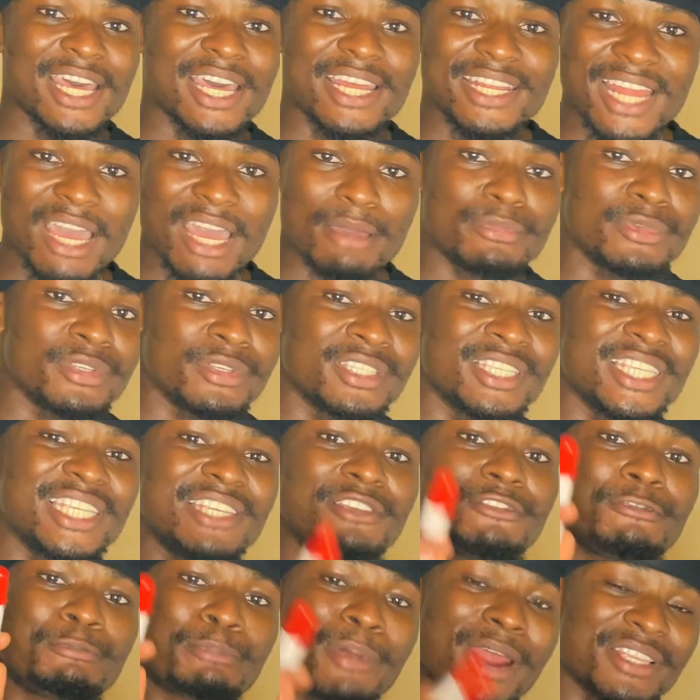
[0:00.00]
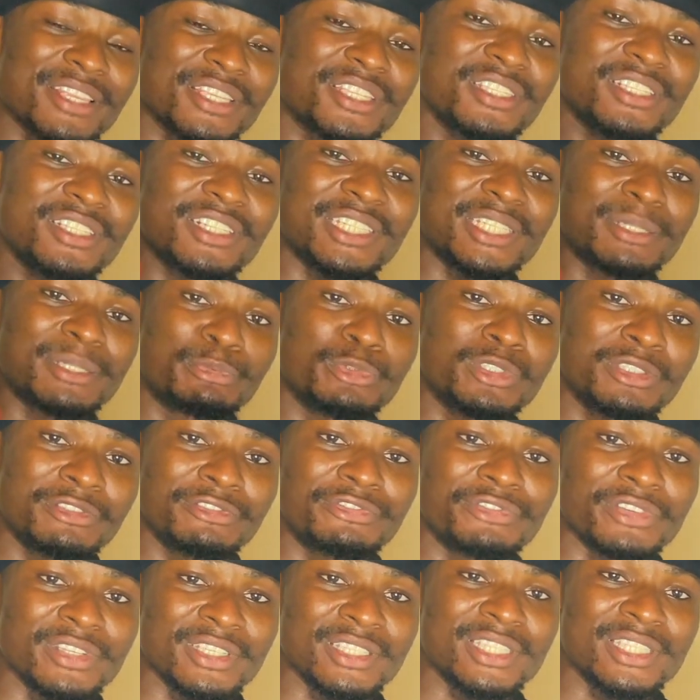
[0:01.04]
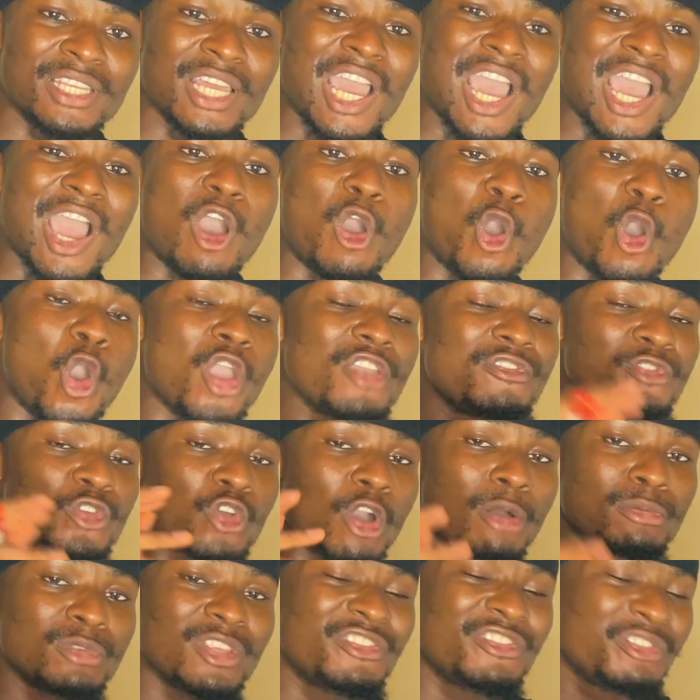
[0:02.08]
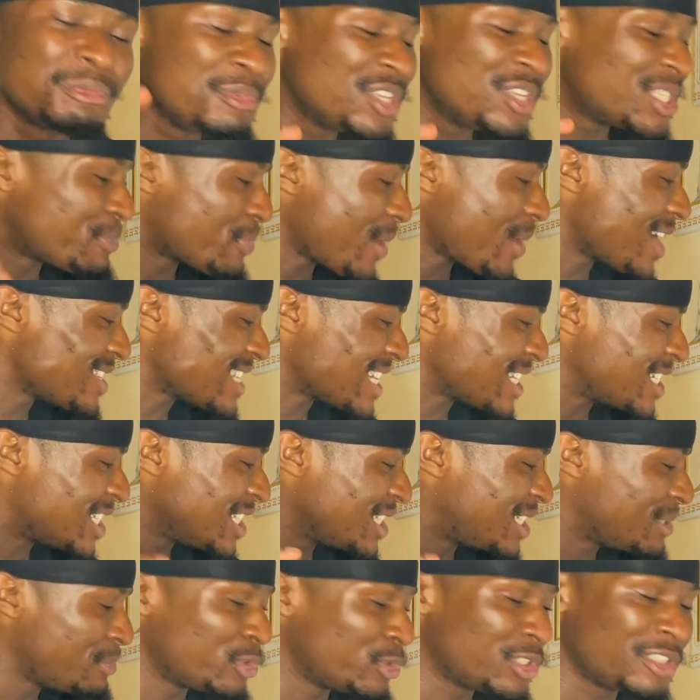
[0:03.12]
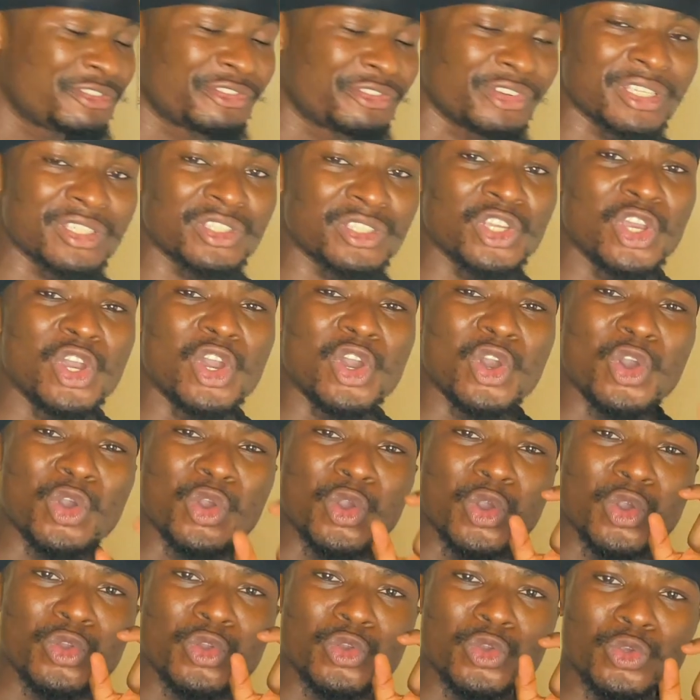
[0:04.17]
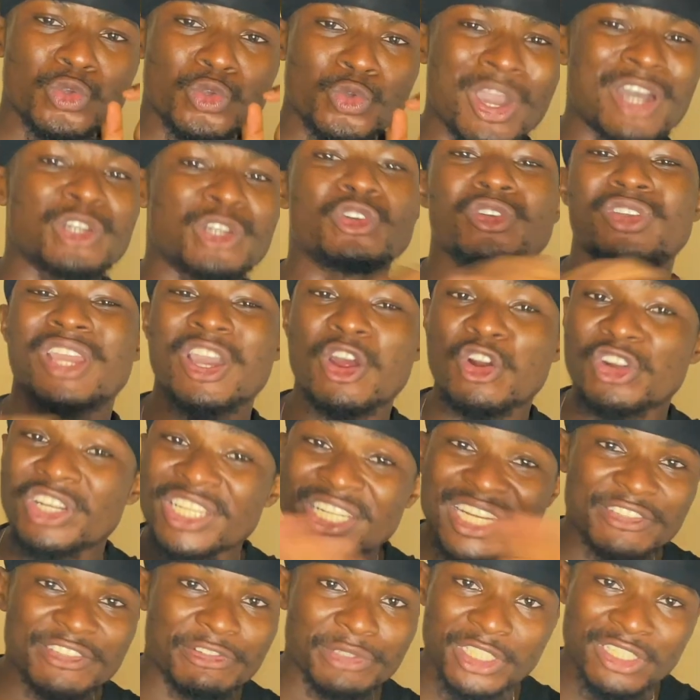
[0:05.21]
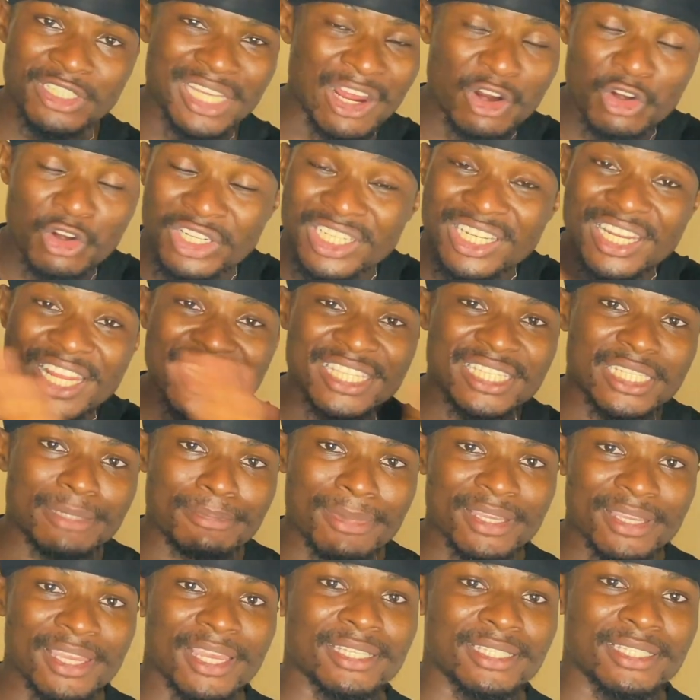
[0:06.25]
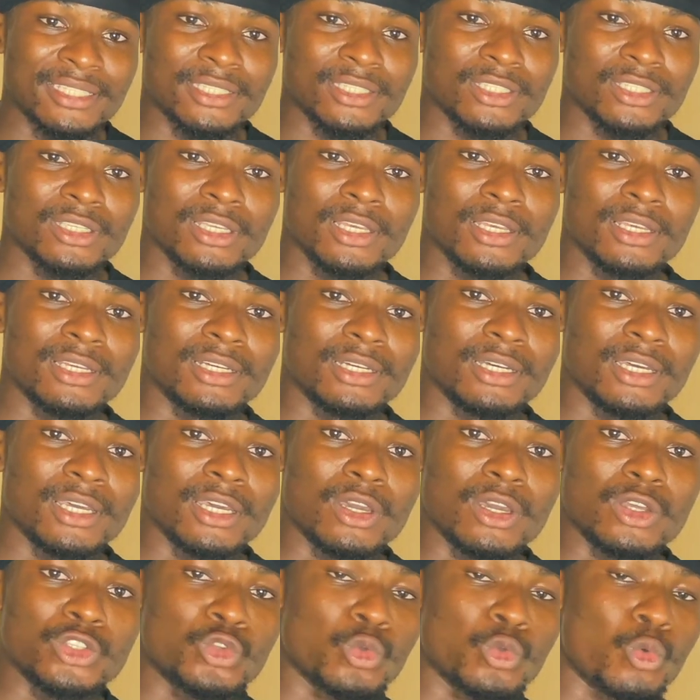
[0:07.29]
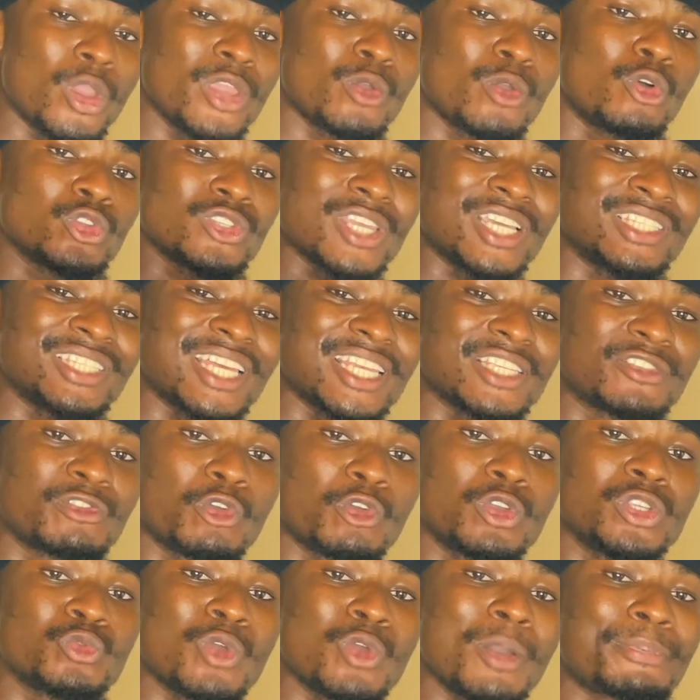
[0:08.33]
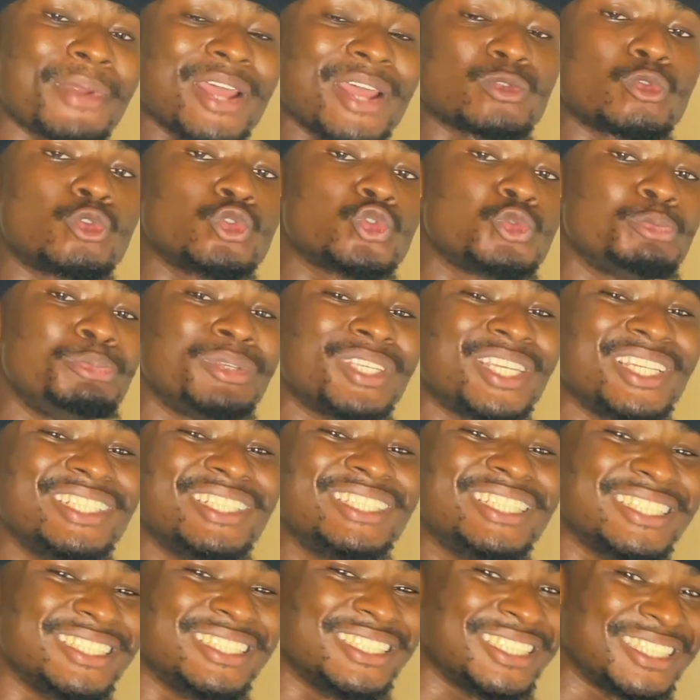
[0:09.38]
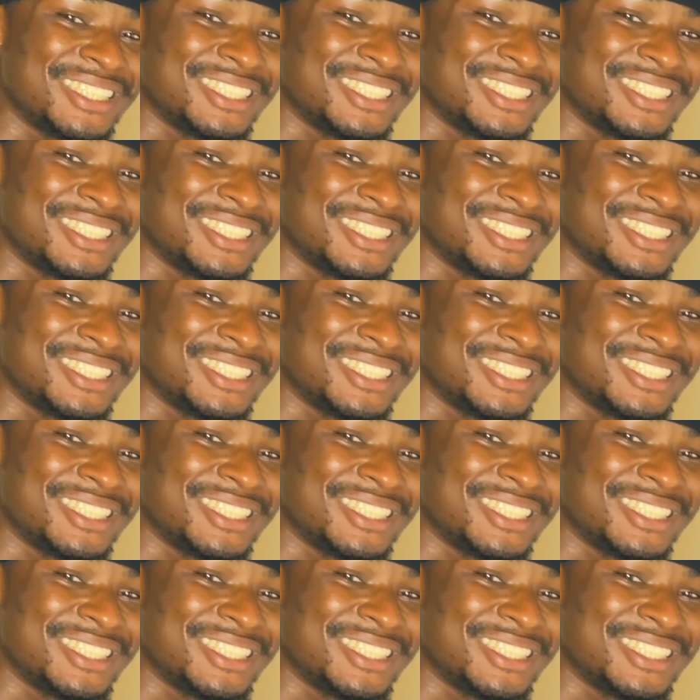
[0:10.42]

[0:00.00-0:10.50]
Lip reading: That means if price is in distributing phase, or if you meet price at the distributing phase, you're already late in the market. So when you want to enter is where price wants to begin the